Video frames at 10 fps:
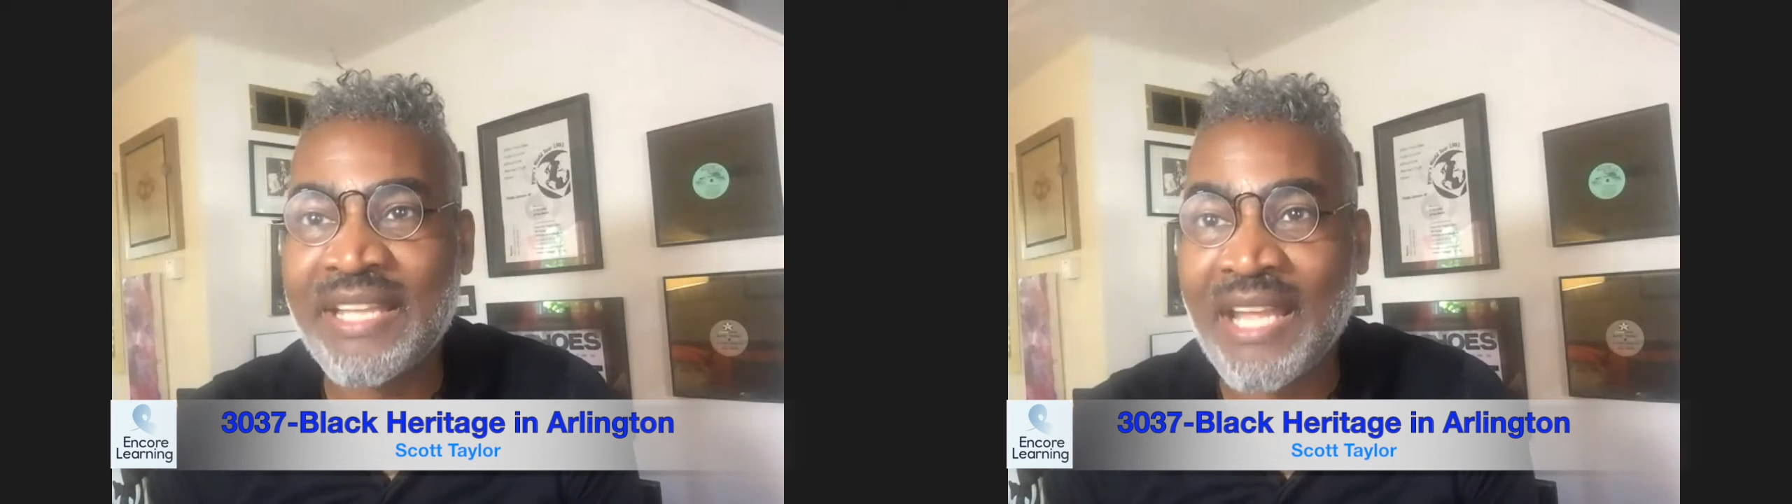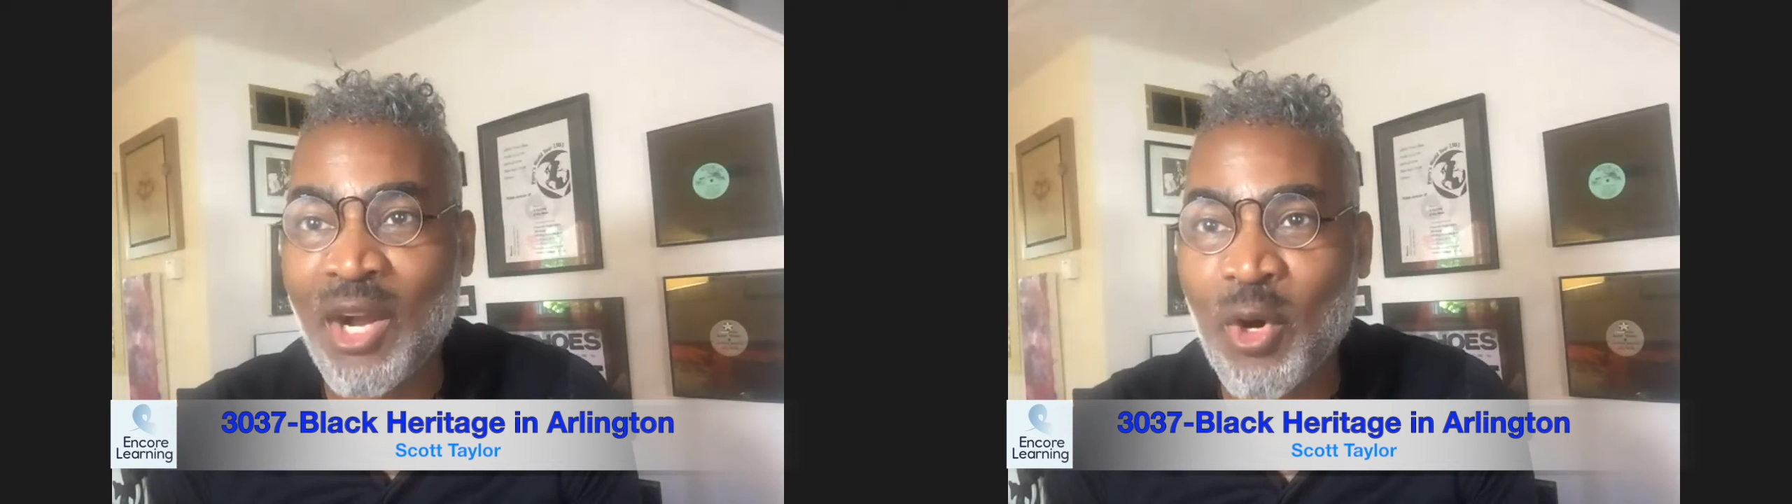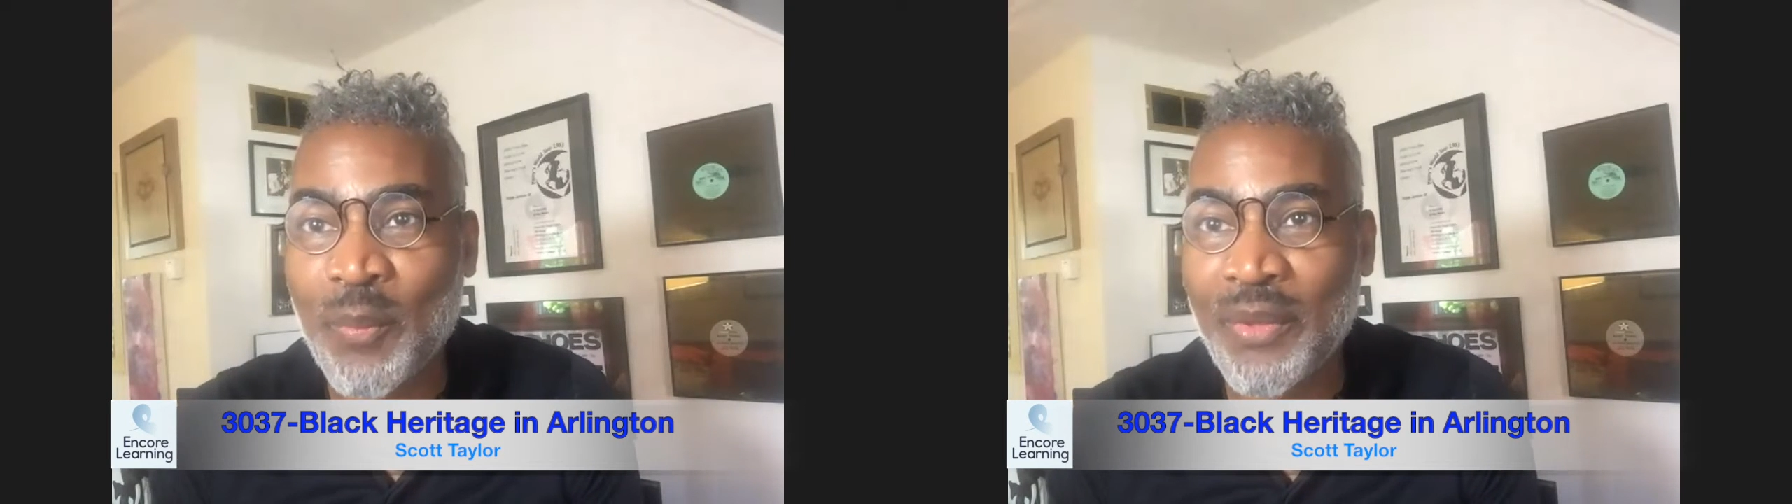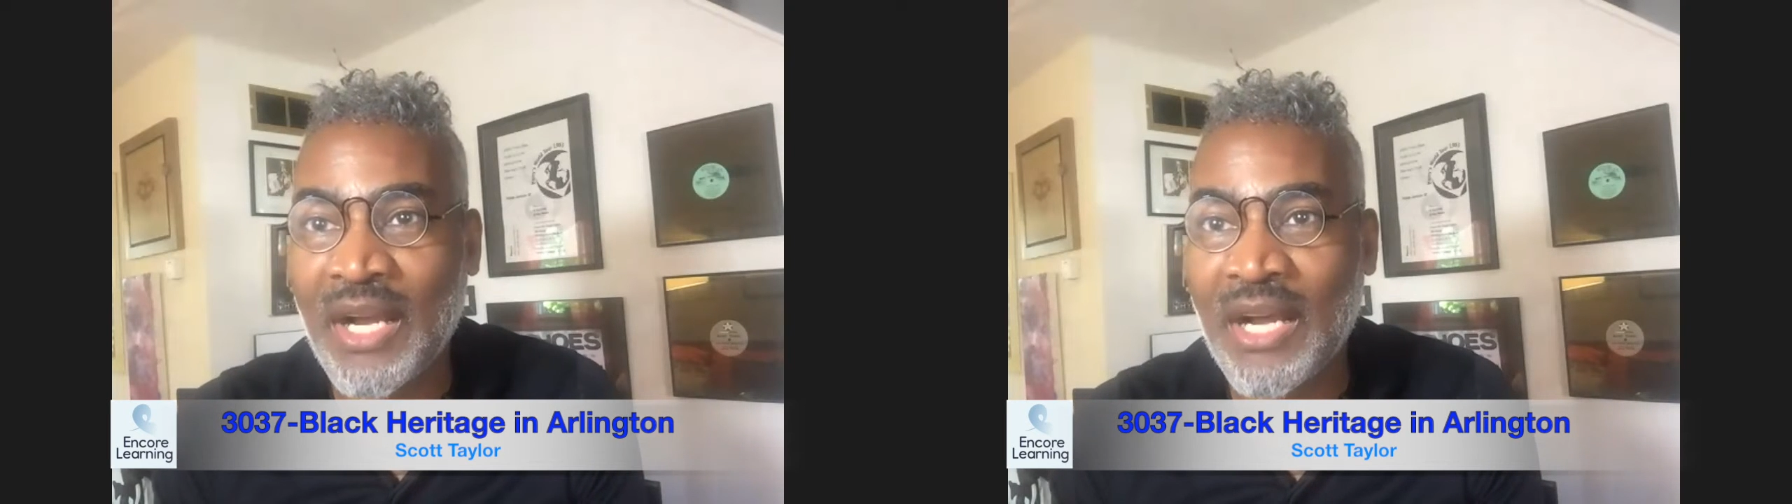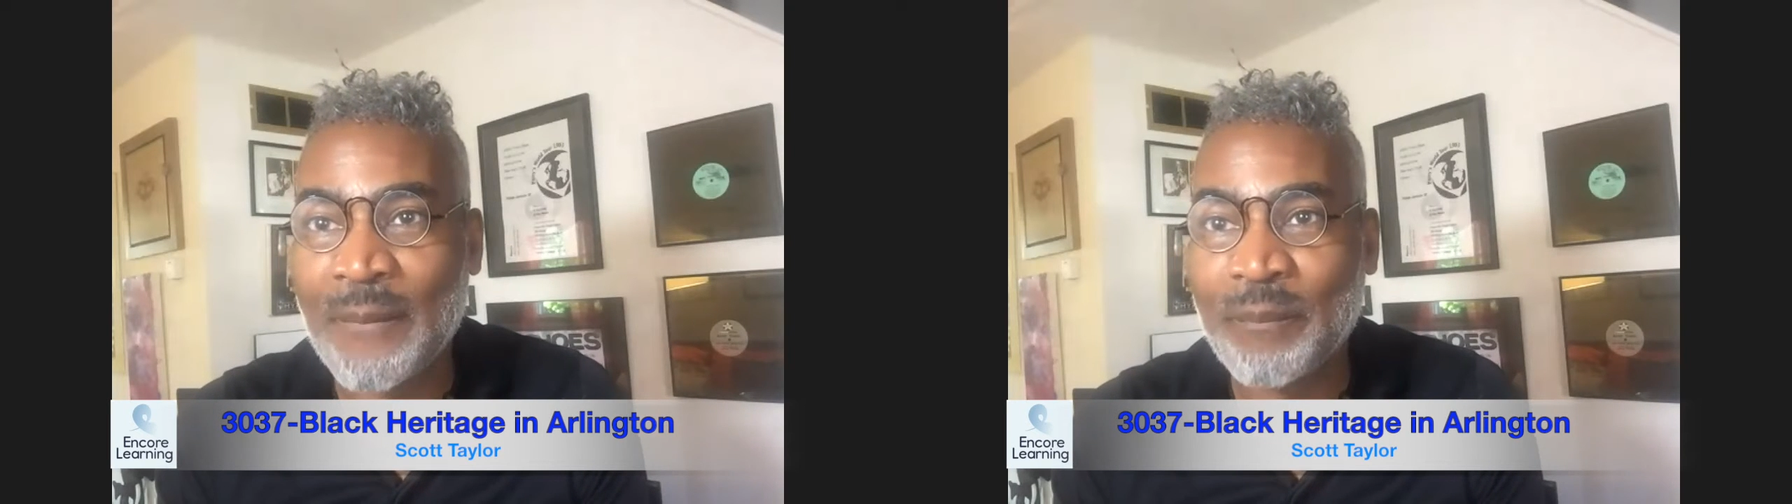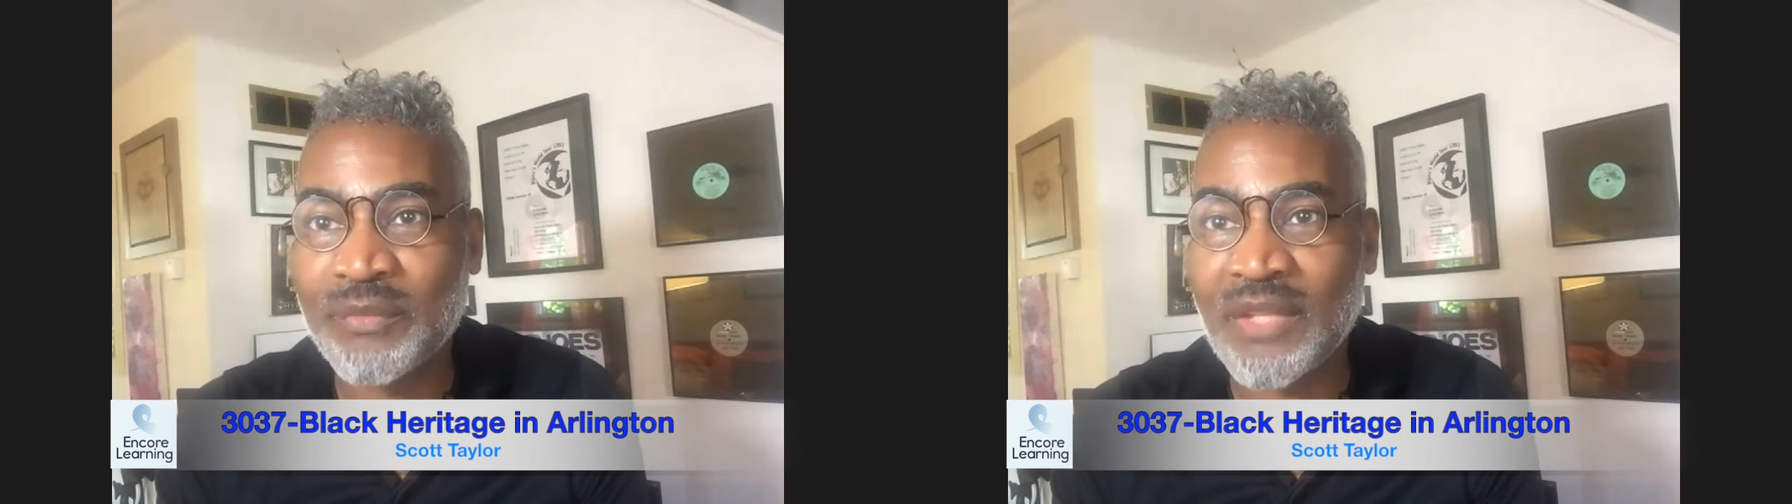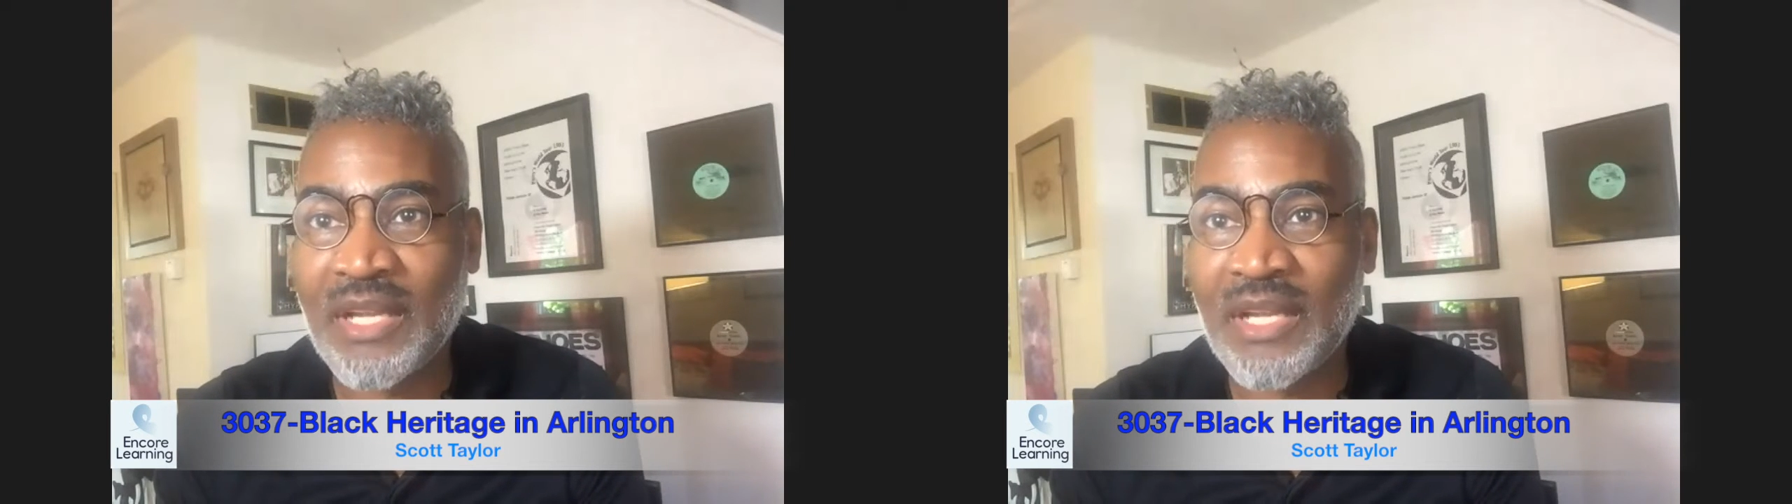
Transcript: that I hope um,